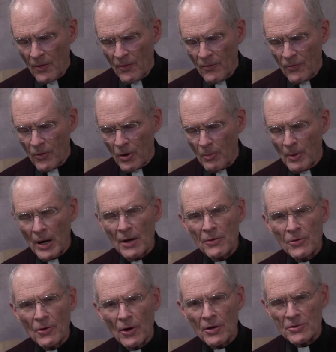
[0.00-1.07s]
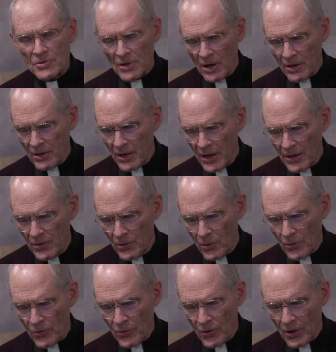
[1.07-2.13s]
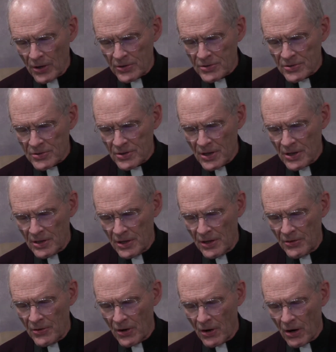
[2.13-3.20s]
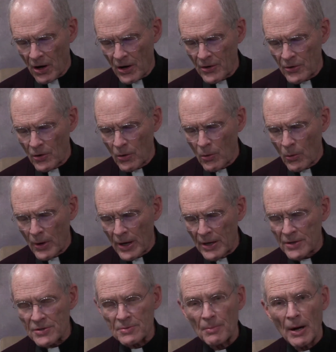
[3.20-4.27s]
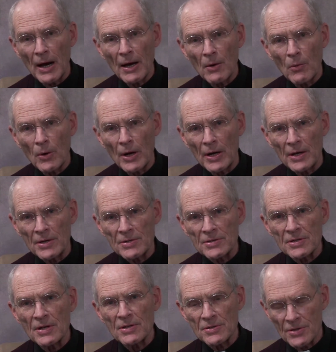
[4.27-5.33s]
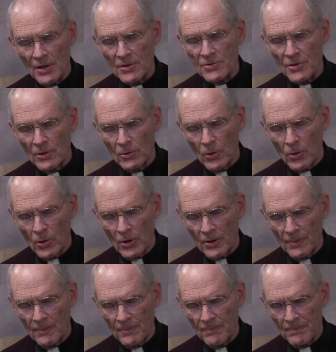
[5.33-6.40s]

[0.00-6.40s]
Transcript: "For my thoughts are not your thoughts, neither are your ways my ways, says the Lord.